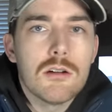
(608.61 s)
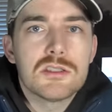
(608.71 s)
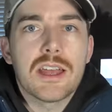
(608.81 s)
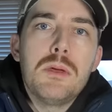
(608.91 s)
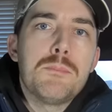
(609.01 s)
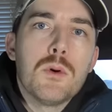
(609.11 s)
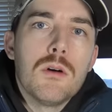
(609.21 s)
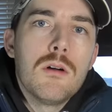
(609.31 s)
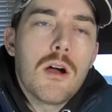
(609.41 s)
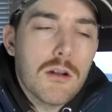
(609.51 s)
It's like
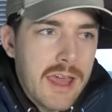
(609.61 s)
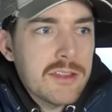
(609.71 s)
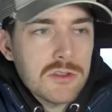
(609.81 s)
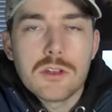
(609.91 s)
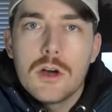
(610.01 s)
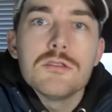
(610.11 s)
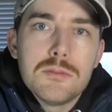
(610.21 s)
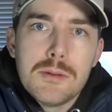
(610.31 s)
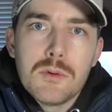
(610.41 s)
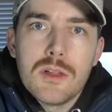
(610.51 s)
people are canceling those
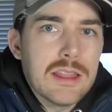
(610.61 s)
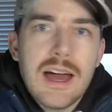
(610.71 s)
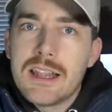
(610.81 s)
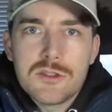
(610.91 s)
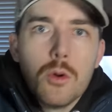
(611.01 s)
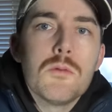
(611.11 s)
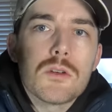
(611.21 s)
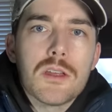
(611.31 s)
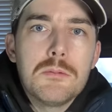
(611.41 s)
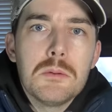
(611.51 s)
people. Like that's
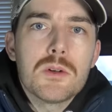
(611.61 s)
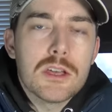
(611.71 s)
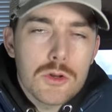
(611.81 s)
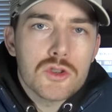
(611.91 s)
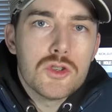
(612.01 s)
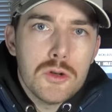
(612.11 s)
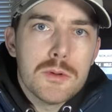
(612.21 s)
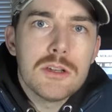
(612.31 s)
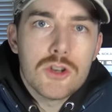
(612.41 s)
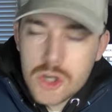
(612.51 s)
over. Like people are like, you're
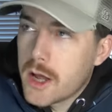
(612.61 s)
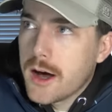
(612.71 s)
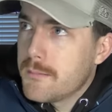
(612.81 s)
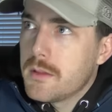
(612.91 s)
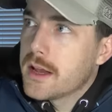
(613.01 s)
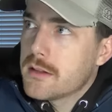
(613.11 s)
stupid. Shut up. Like